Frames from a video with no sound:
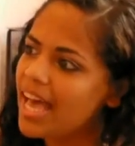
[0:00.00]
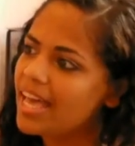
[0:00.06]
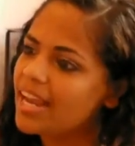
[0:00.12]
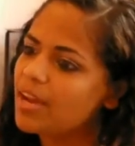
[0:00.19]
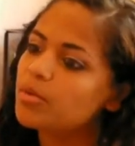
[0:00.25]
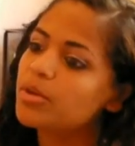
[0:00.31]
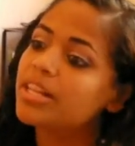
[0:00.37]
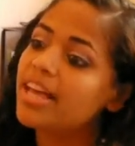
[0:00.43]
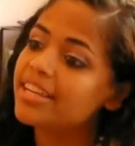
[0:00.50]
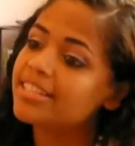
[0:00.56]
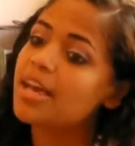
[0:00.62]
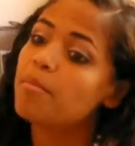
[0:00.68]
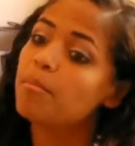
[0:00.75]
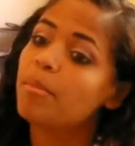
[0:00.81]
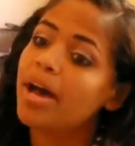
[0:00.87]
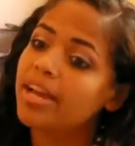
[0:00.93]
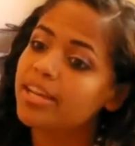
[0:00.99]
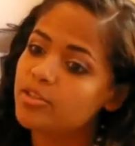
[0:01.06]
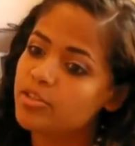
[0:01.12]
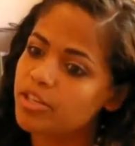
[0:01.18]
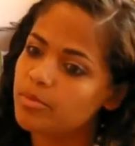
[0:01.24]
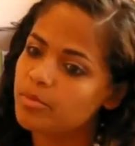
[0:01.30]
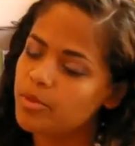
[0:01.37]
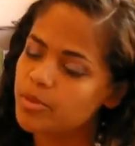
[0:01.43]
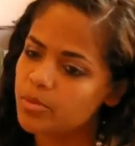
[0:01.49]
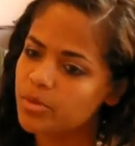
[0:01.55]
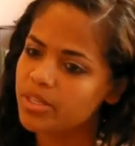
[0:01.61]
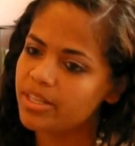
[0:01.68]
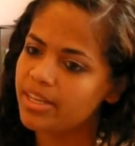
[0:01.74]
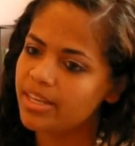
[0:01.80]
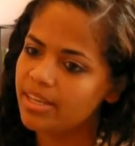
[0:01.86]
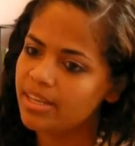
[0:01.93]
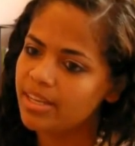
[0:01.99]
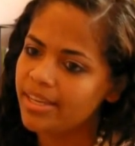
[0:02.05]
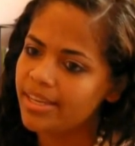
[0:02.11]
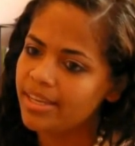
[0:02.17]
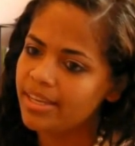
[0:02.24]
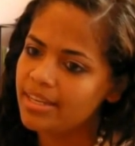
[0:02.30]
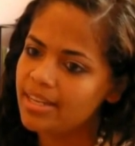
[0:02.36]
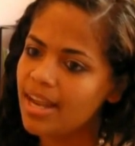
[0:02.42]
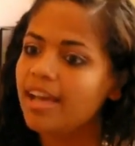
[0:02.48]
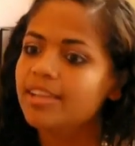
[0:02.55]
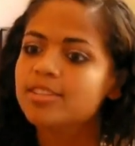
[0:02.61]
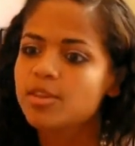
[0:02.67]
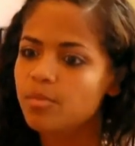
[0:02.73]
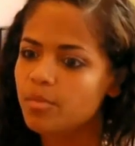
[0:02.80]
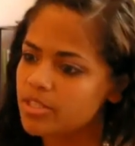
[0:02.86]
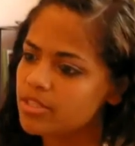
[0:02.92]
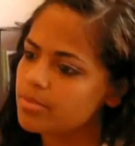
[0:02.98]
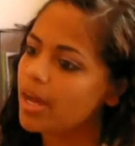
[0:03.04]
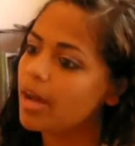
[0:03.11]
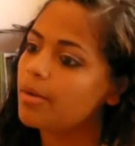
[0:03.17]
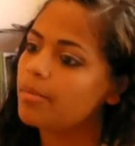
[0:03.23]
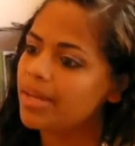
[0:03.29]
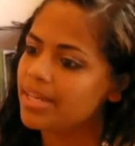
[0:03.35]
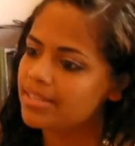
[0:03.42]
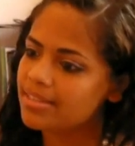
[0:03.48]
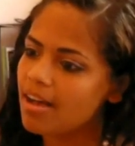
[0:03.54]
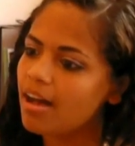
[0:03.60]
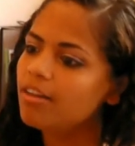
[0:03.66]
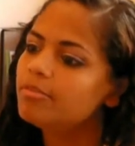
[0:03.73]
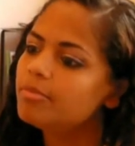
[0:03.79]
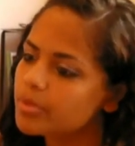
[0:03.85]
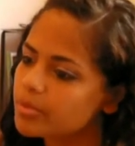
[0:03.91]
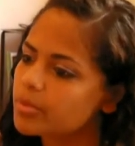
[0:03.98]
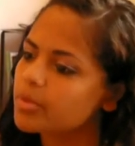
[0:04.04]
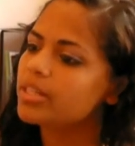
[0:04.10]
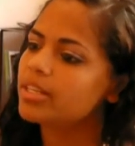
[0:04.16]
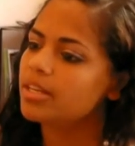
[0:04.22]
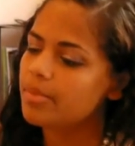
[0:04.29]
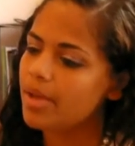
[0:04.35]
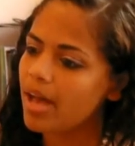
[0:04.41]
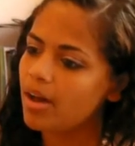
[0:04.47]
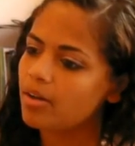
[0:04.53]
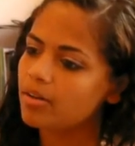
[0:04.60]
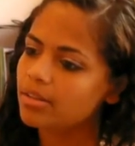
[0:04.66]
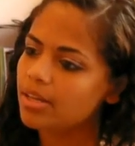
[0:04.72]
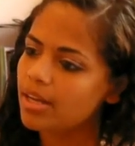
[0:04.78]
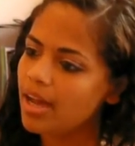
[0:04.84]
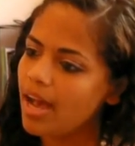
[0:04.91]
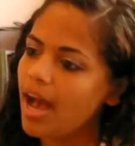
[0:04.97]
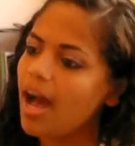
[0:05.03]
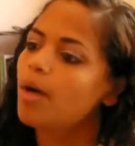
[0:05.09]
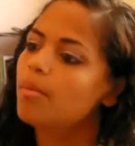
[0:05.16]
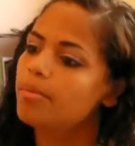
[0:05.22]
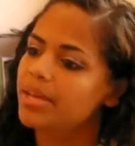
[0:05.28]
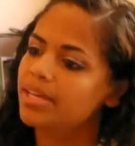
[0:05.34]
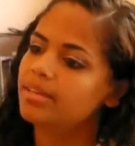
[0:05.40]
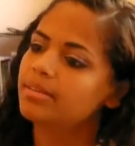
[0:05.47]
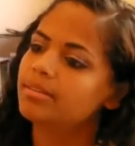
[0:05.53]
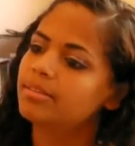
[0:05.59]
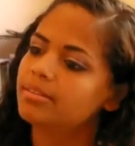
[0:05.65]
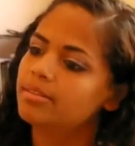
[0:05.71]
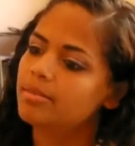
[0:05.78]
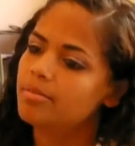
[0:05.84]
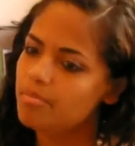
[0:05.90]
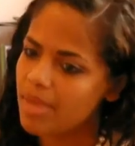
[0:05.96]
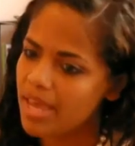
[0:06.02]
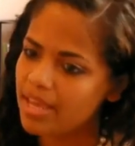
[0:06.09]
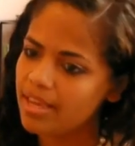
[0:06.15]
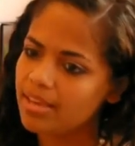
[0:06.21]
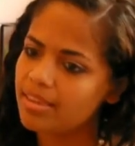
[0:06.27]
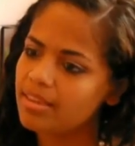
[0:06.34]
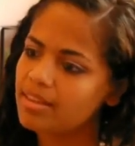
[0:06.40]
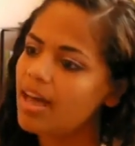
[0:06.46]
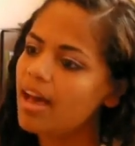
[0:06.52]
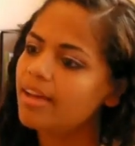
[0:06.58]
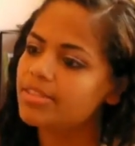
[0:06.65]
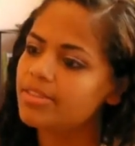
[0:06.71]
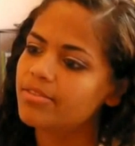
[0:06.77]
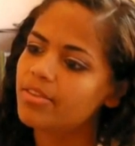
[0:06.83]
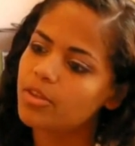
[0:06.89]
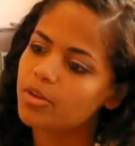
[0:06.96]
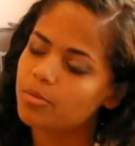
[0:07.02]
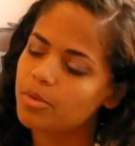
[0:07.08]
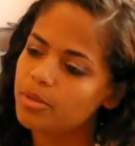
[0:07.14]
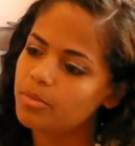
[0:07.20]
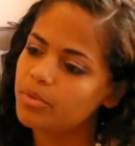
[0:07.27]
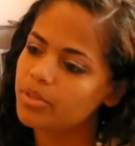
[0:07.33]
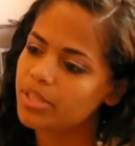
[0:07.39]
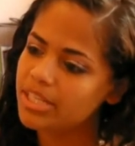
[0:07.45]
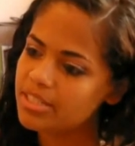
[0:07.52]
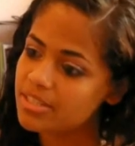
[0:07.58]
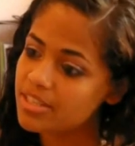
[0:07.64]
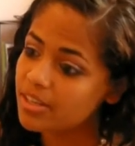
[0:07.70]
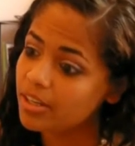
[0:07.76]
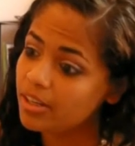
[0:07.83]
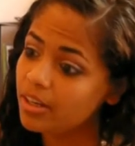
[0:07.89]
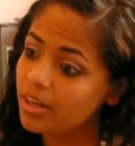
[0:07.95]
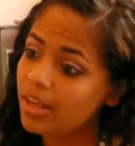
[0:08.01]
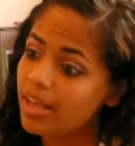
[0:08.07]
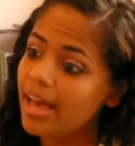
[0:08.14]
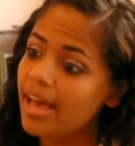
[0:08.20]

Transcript: I realized that my dream was really not so much about myself, but really about helping make the lives of other people easier.